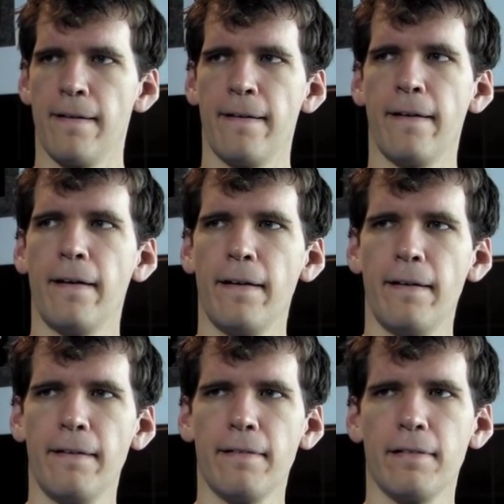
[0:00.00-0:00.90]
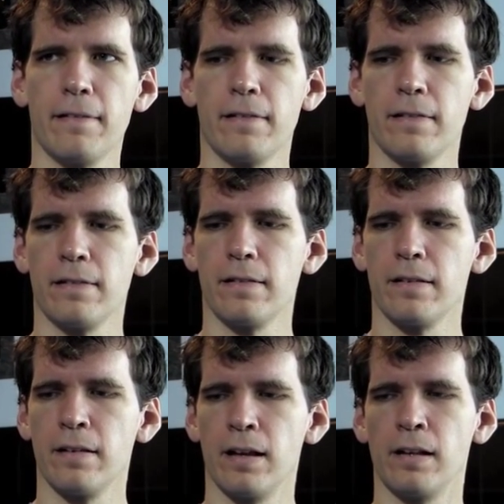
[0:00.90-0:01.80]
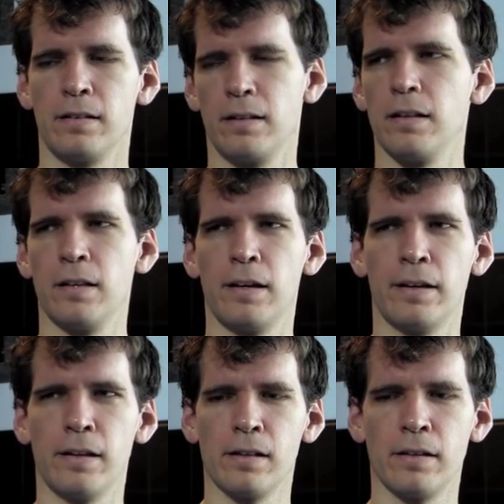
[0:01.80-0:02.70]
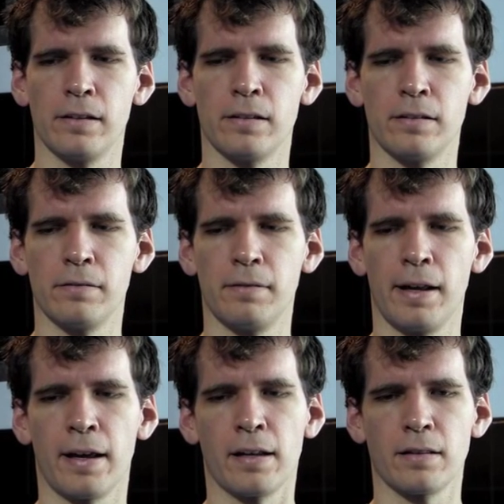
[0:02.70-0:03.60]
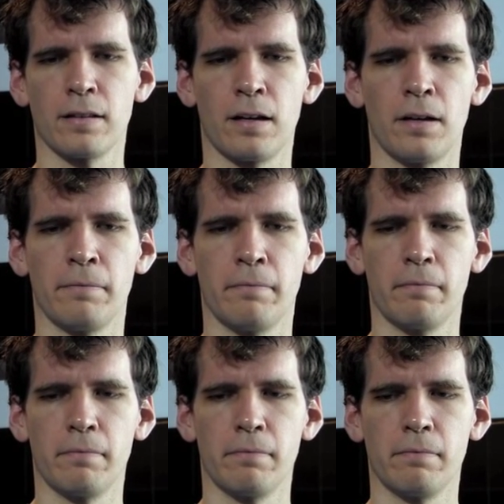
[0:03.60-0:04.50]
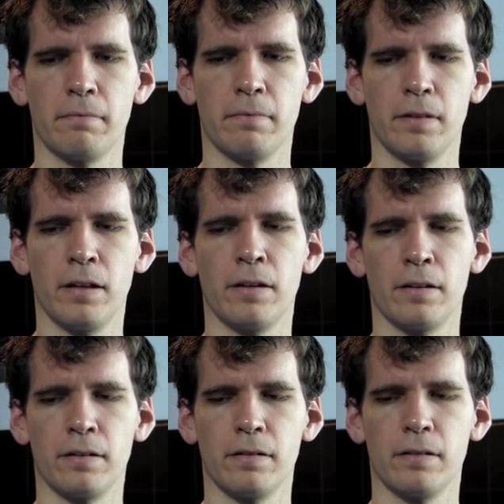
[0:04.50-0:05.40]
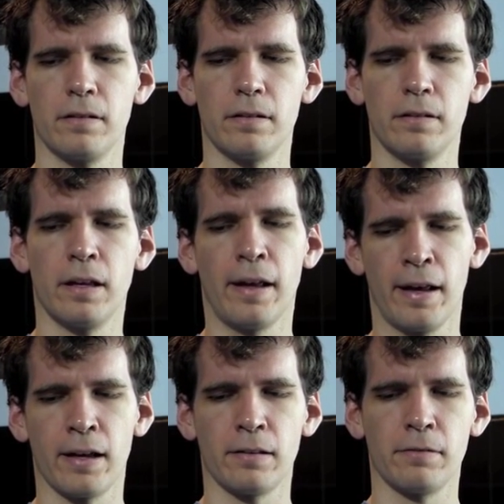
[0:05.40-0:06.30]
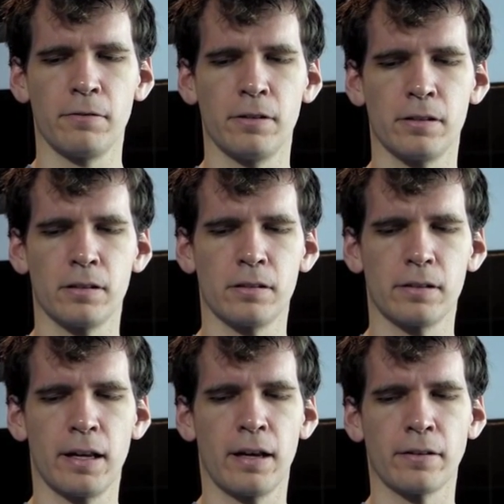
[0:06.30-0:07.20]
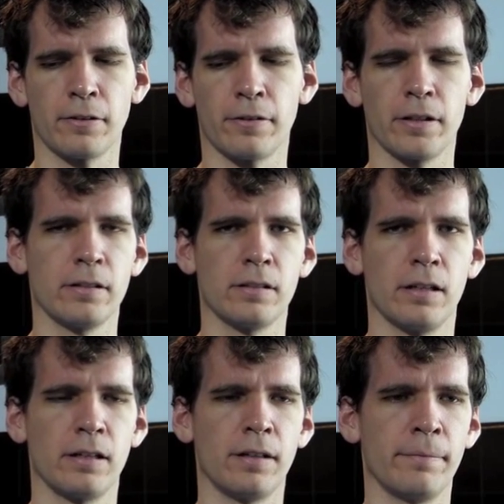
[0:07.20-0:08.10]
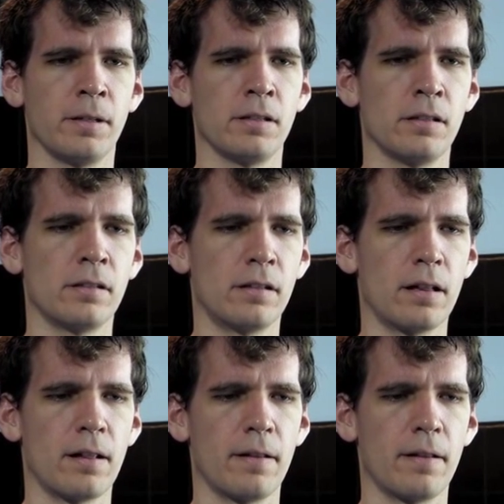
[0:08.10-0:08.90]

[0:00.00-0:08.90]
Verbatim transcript: Uh, and the the aunt I'm the the aunt with cancer is in the middle.